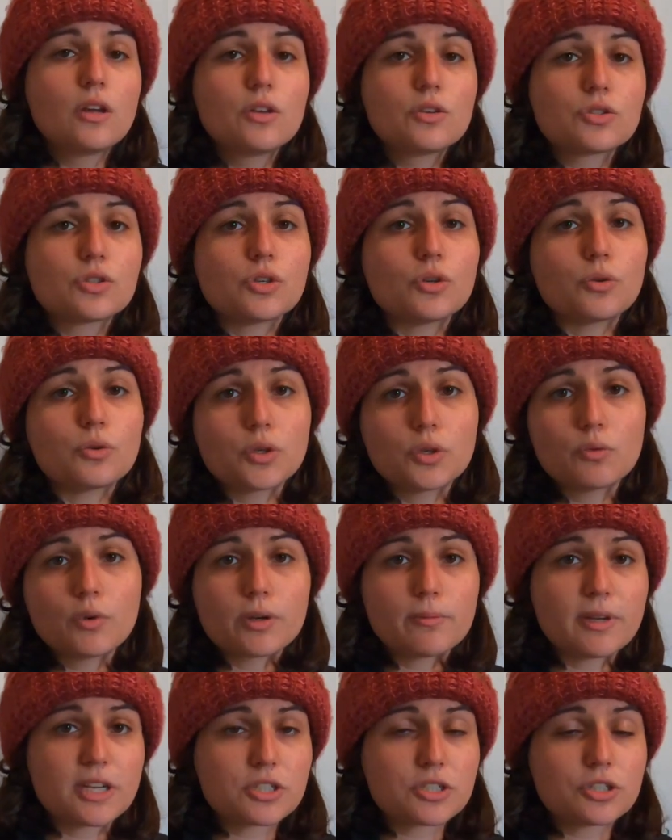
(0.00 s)
So you want
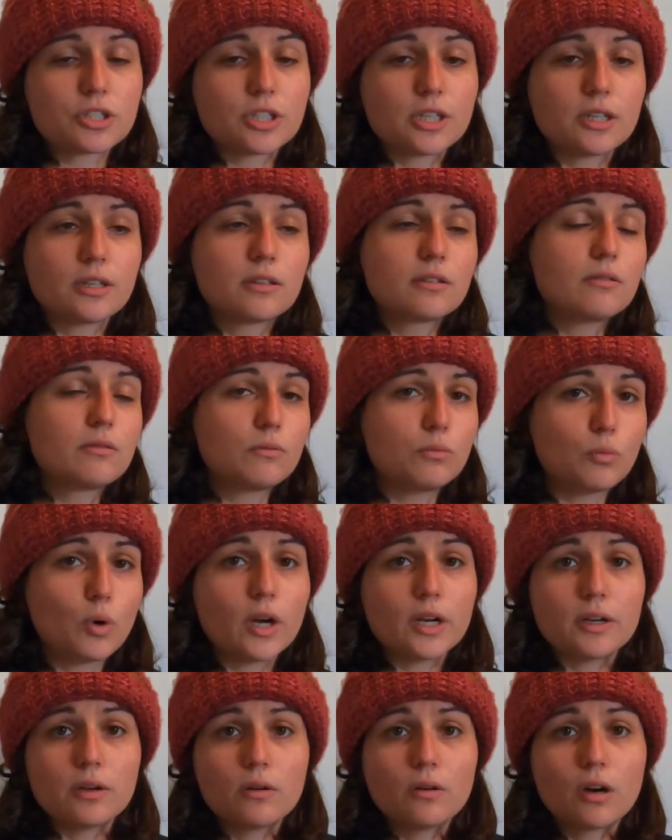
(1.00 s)
to make sure,
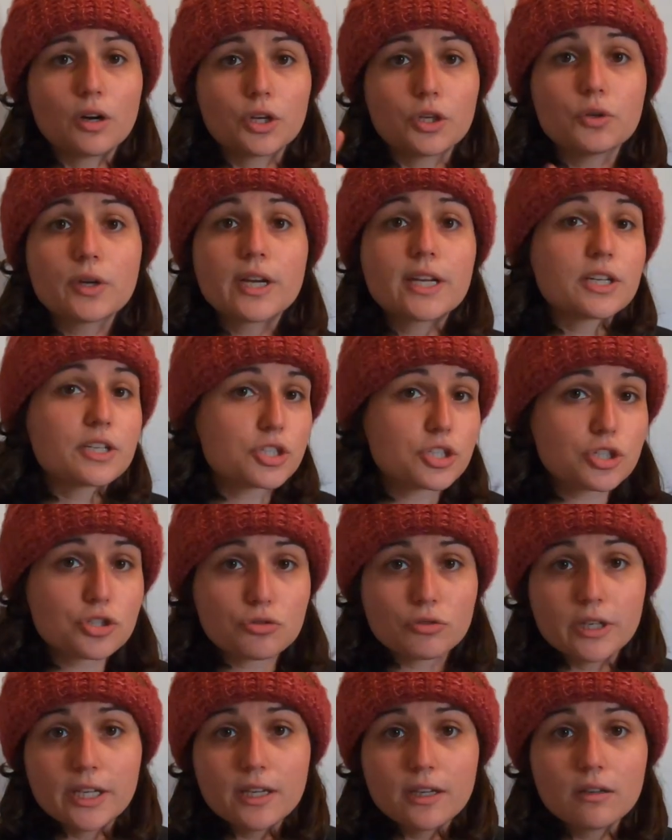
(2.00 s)
one, are you getting a
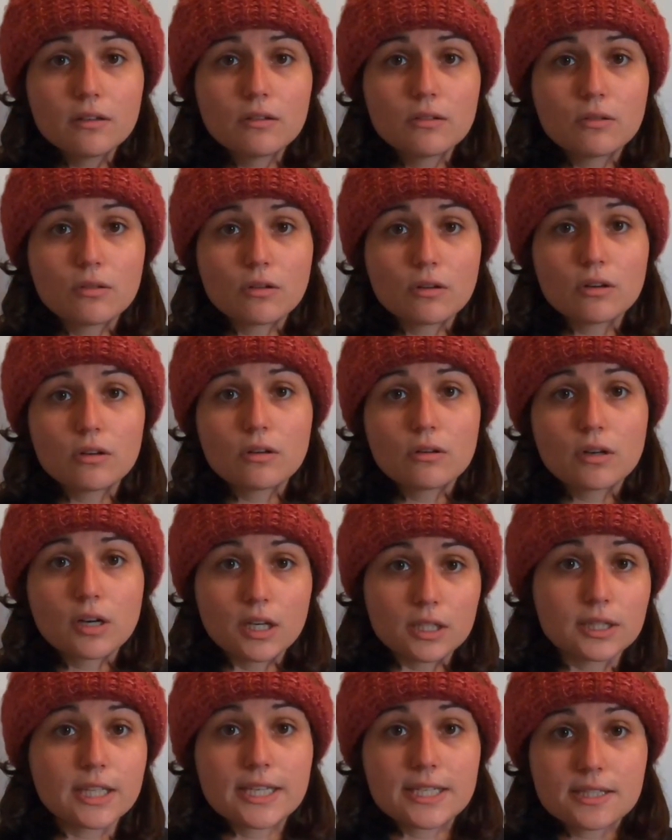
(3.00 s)
string or
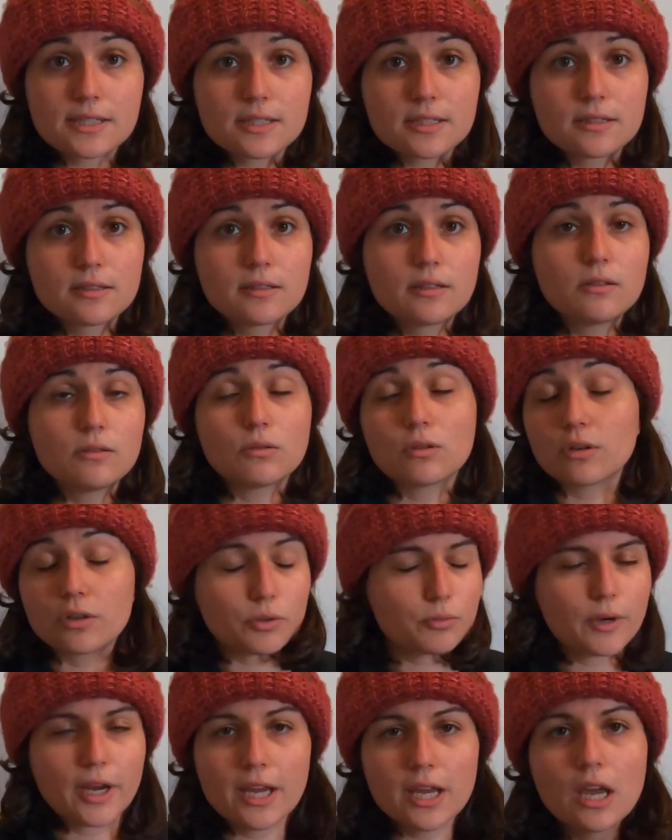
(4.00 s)
a list or an
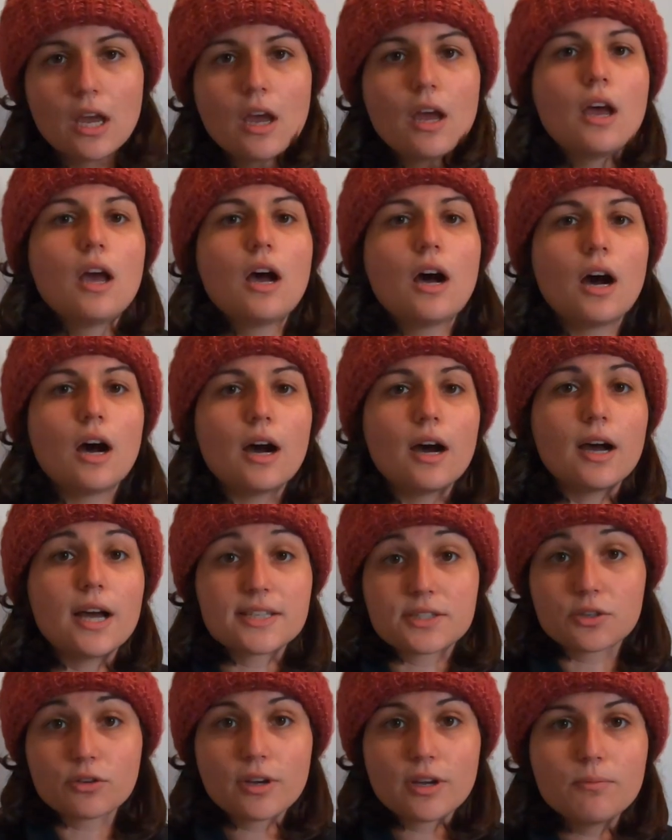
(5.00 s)
array
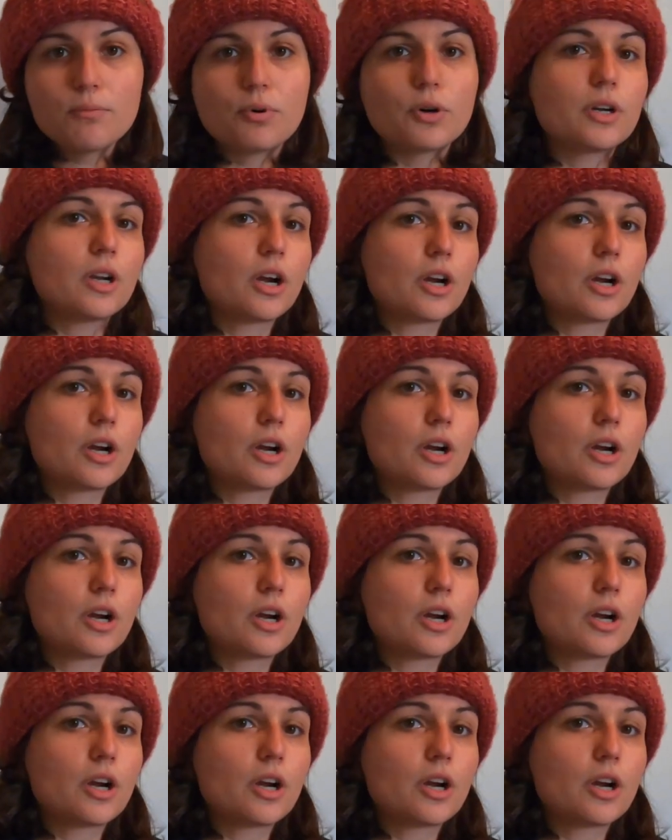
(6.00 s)
as your input?